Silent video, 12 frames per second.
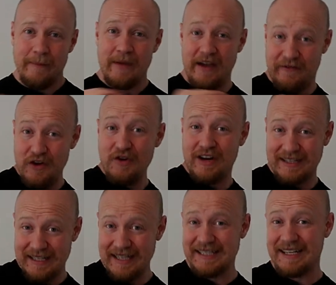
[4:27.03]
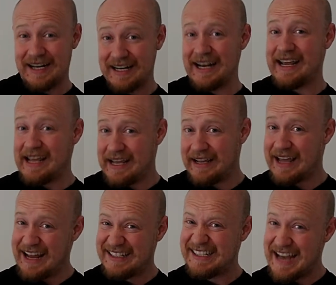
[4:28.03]
If you consistently
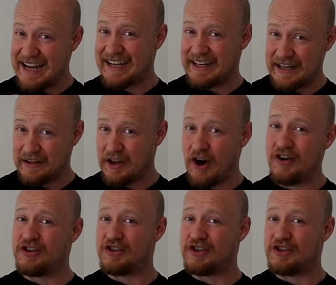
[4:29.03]
get 2nd and 3rd